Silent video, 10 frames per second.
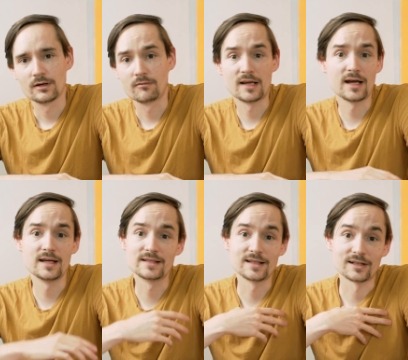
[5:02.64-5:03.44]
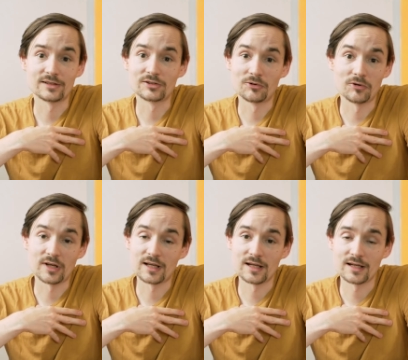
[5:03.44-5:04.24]
when I started
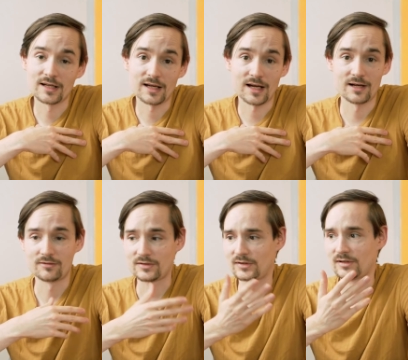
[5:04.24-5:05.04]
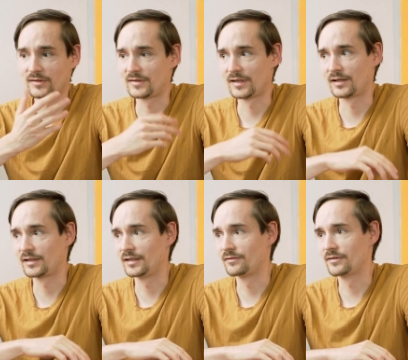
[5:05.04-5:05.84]
cooking, I was not
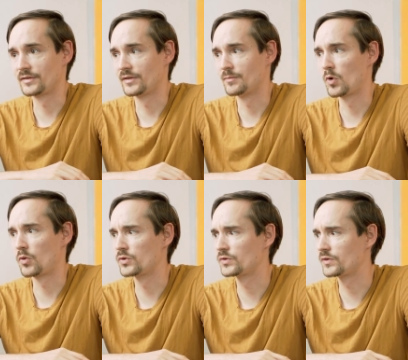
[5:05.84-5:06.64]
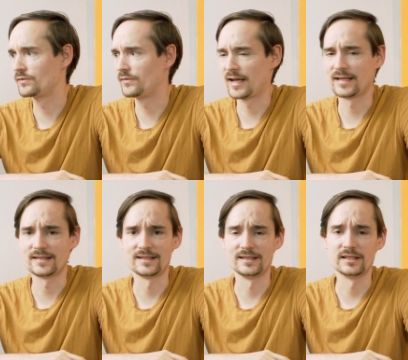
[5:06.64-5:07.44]
starting with the most
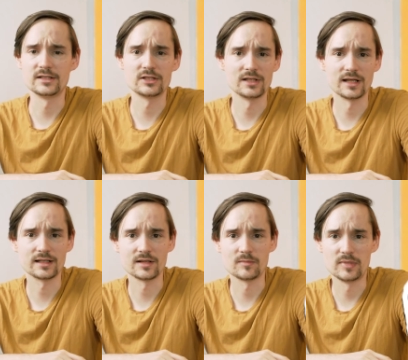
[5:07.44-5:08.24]
fancy dish like a